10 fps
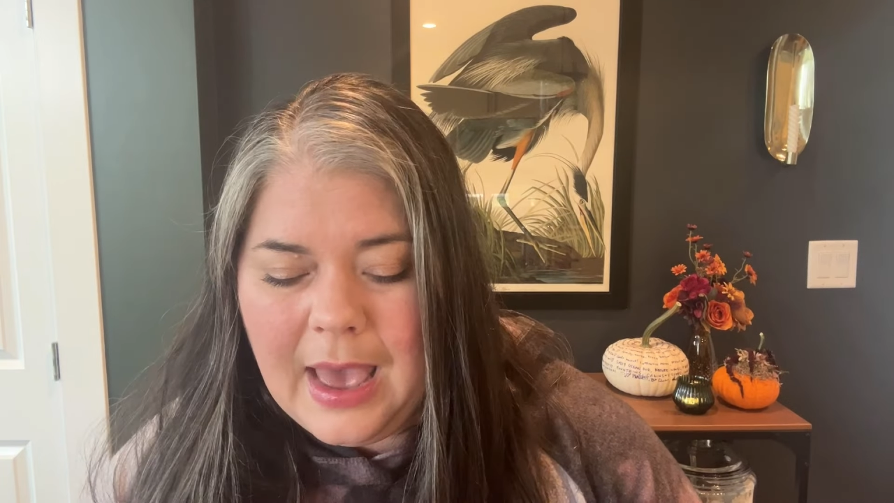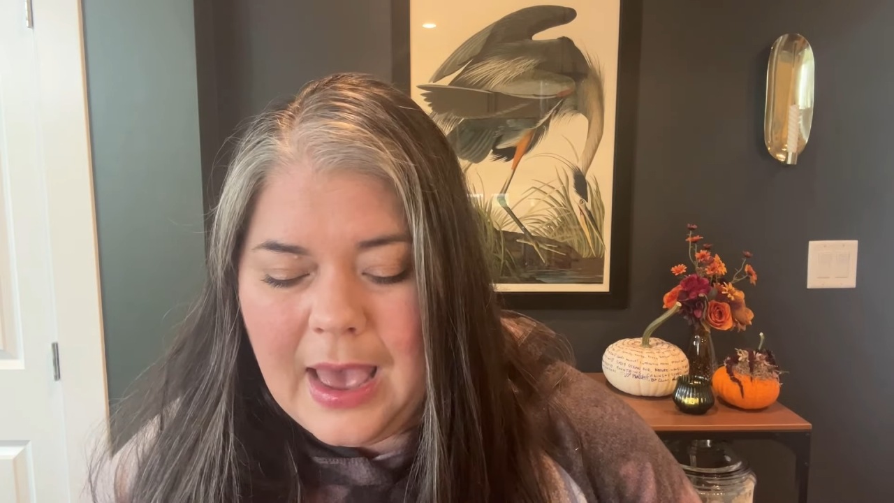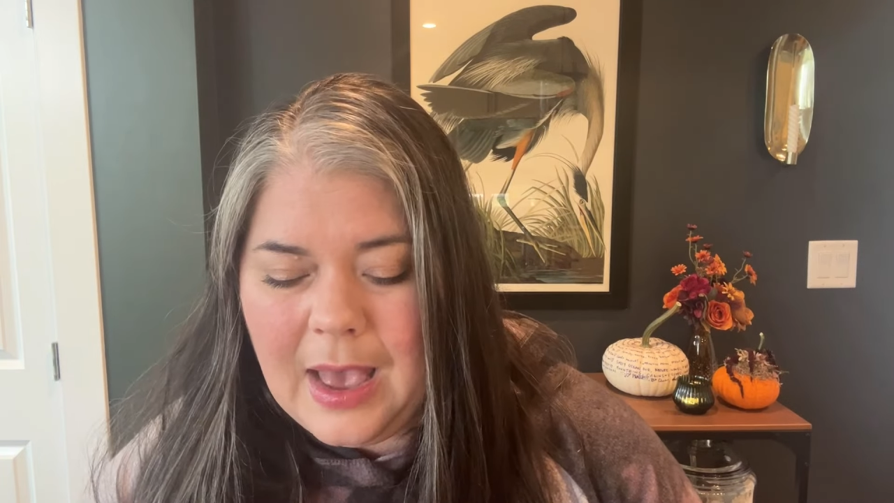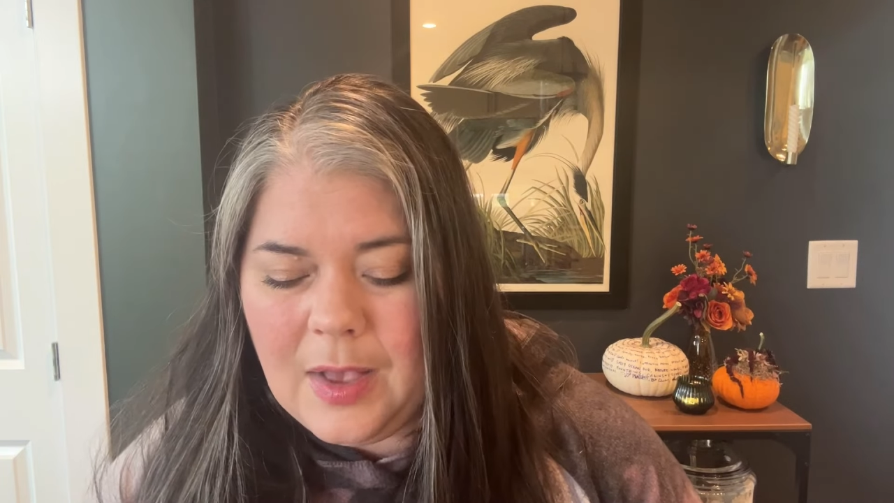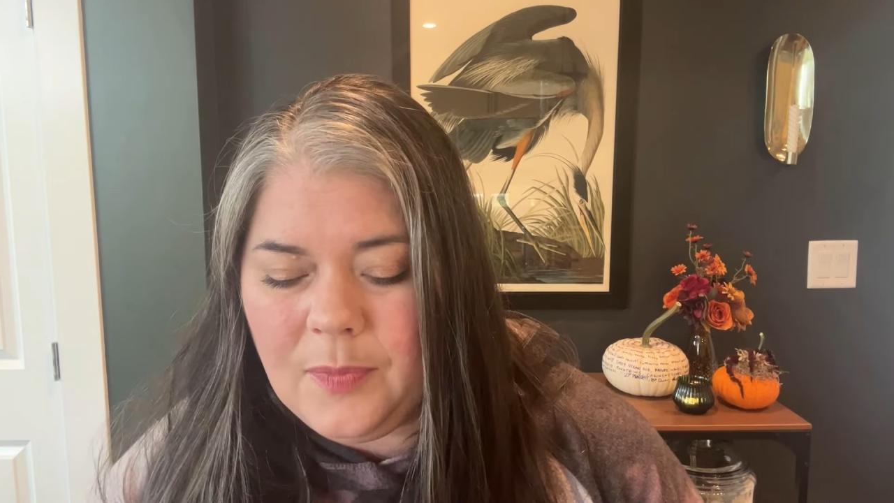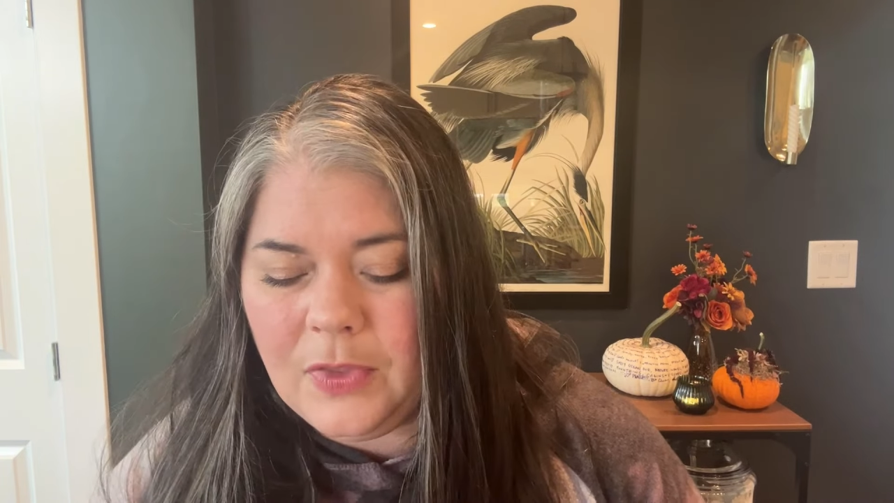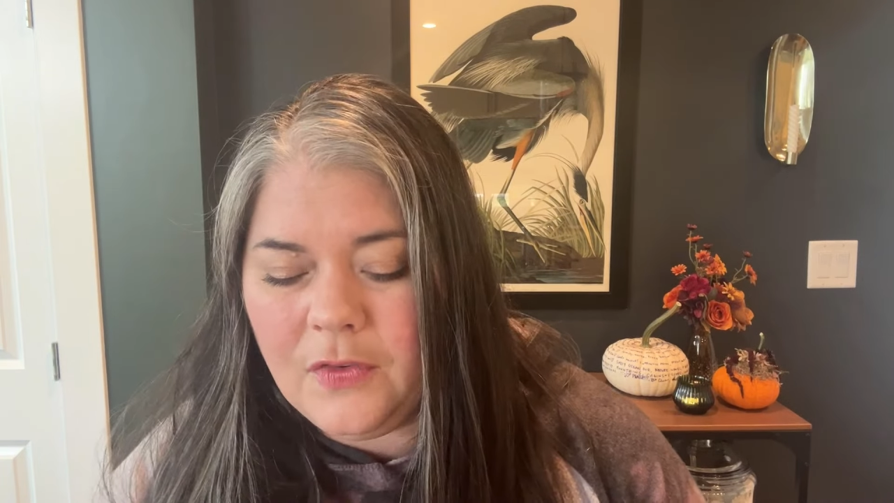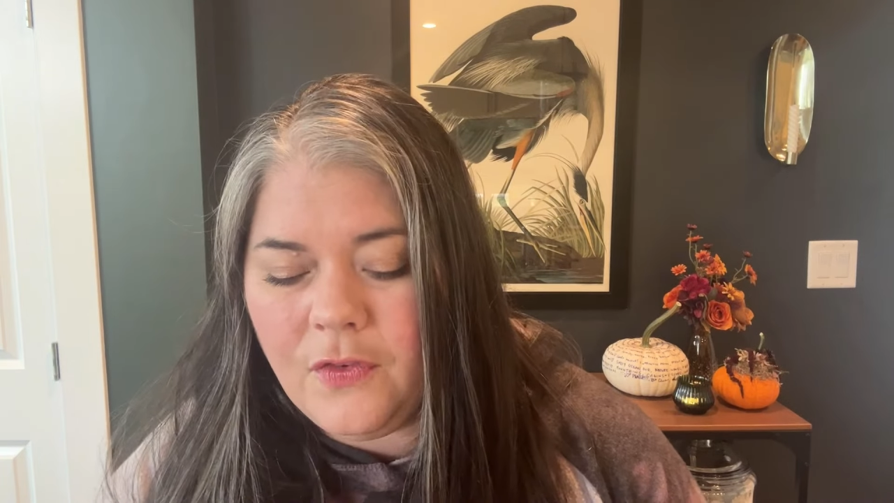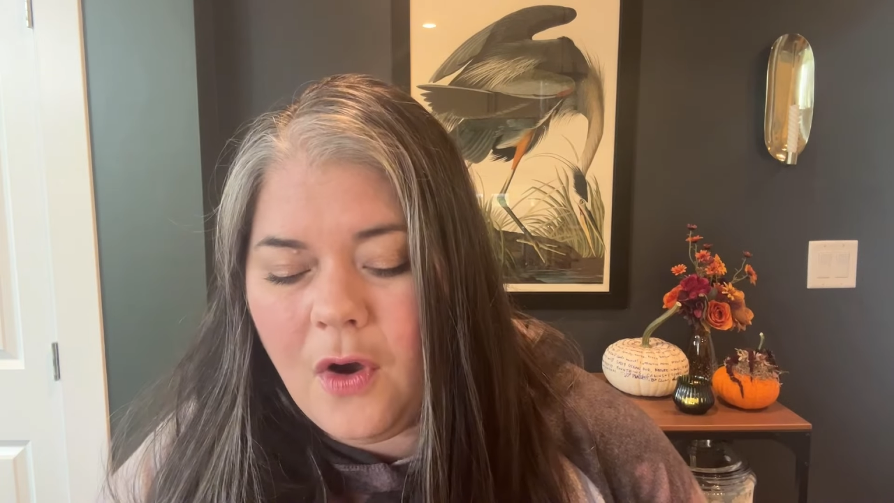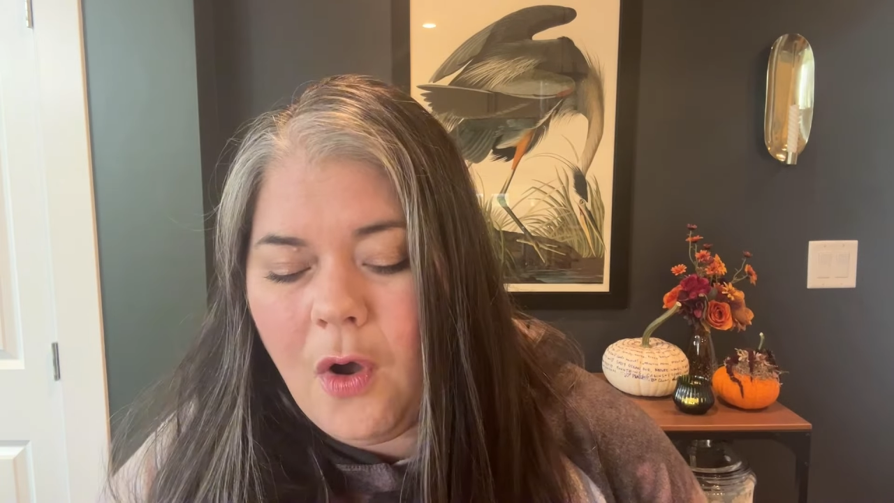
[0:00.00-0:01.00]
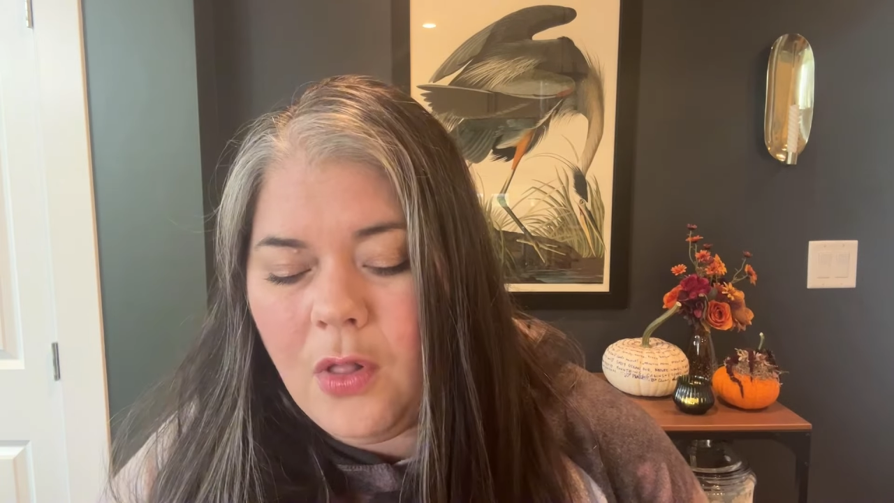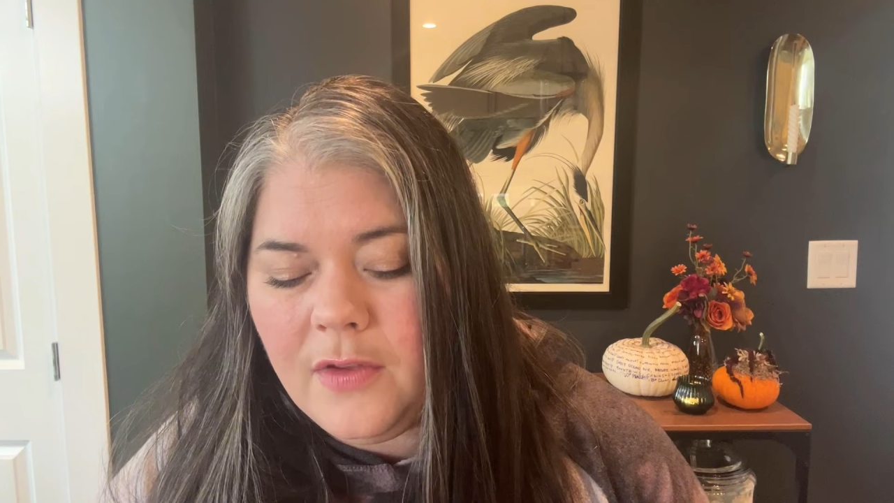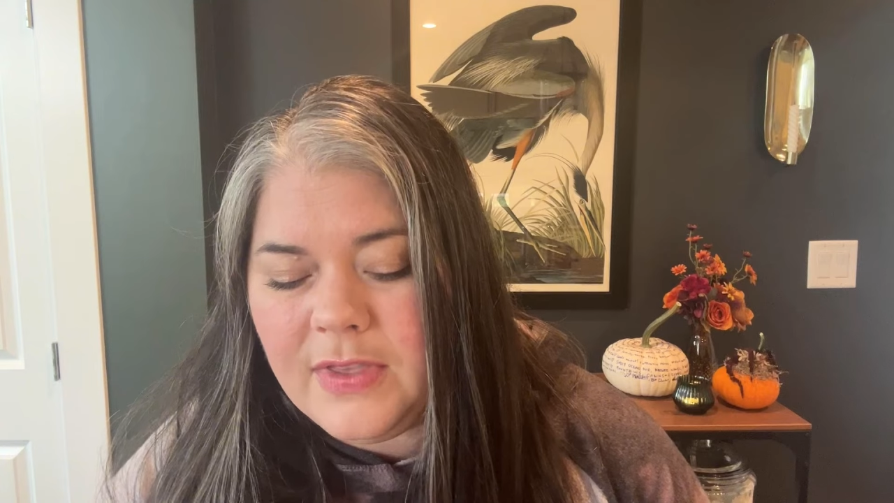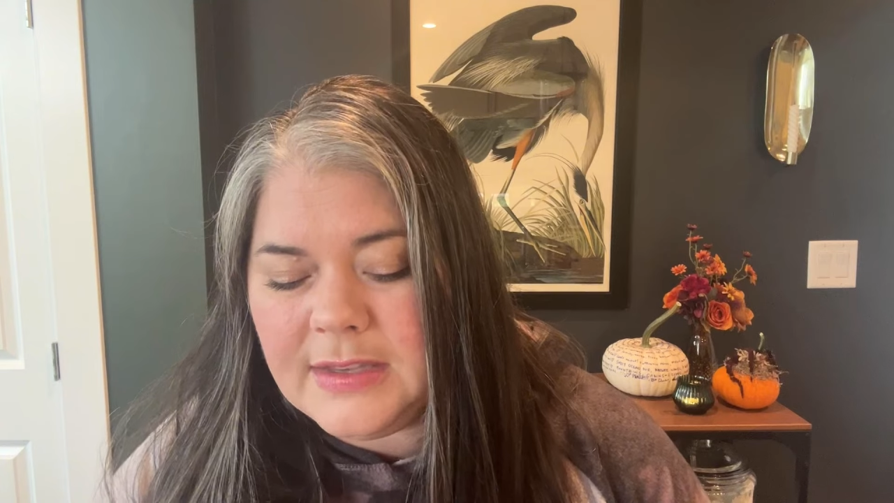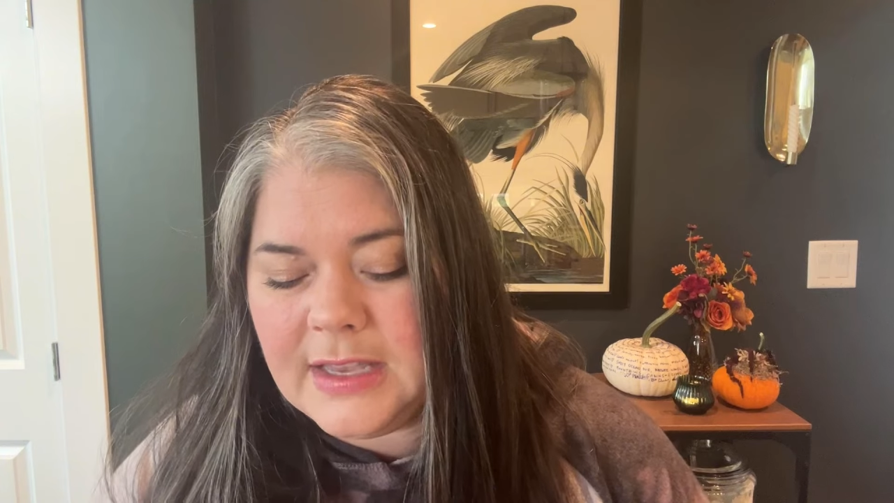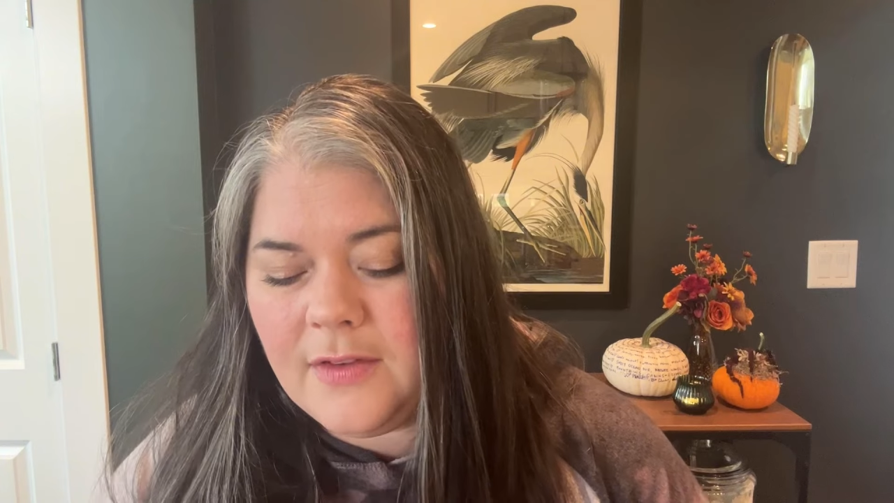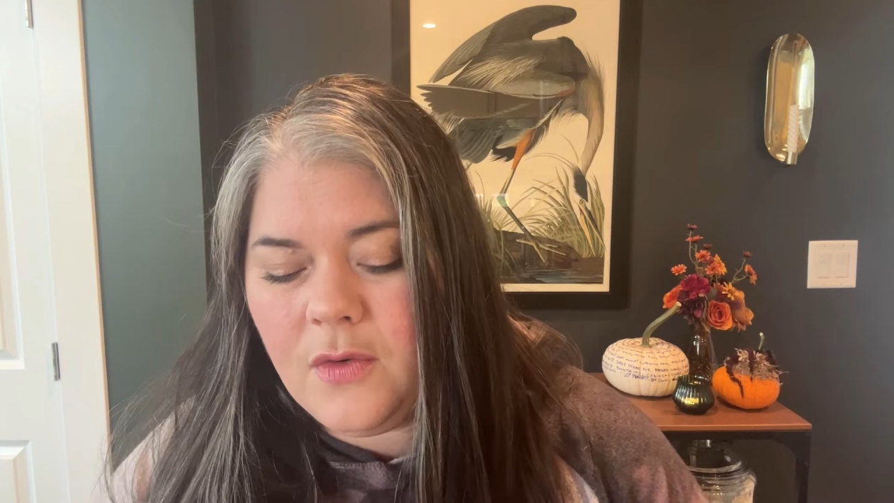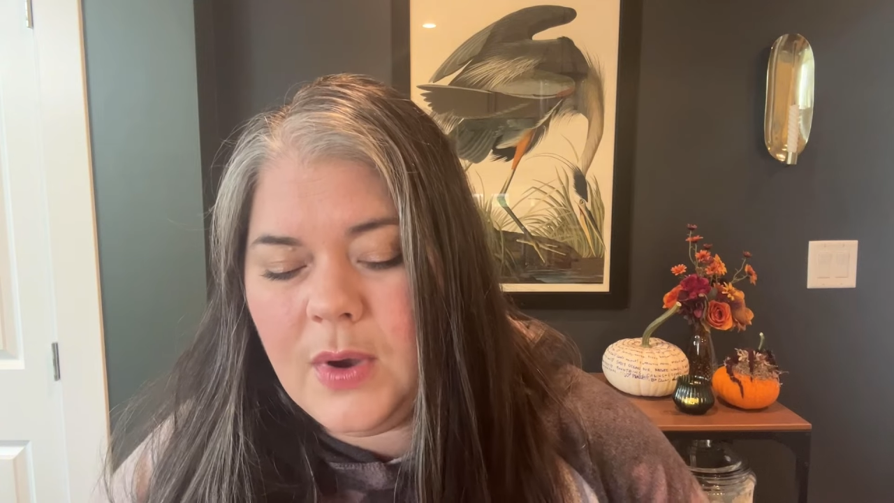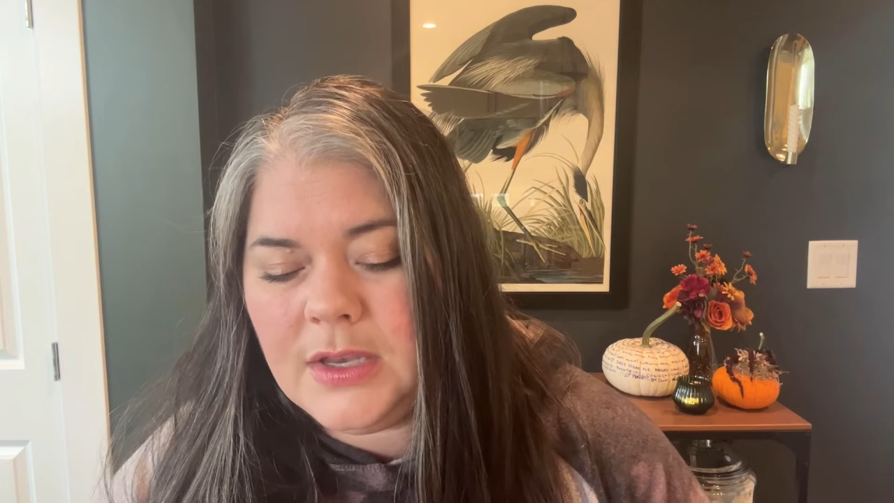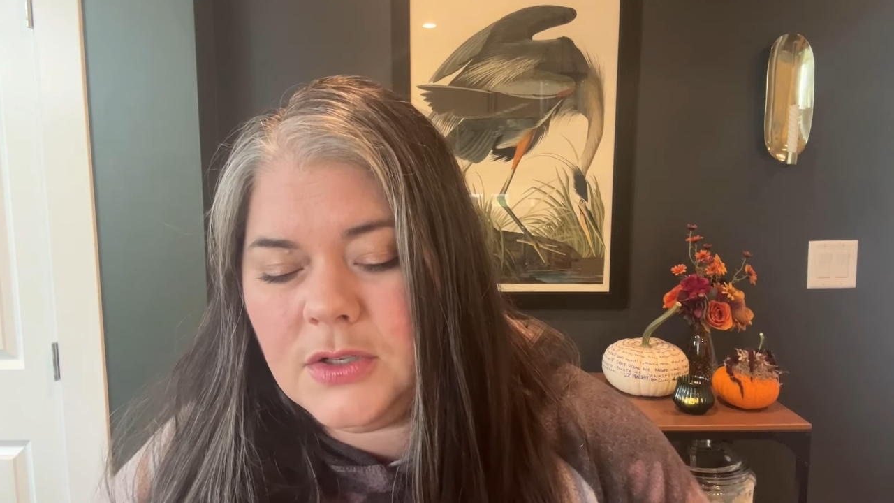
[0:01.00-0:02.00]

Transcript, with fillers: For all of these giveaways,